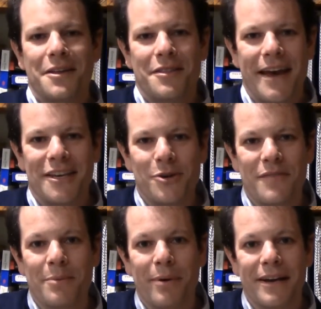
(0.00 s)
Thank you,
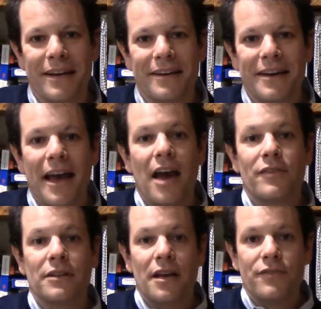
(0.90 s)
everybody.
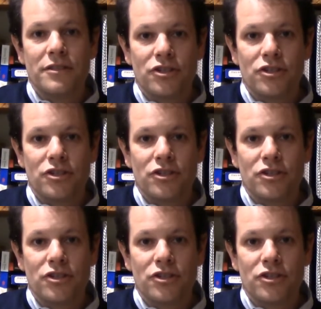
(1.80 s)
Every life is a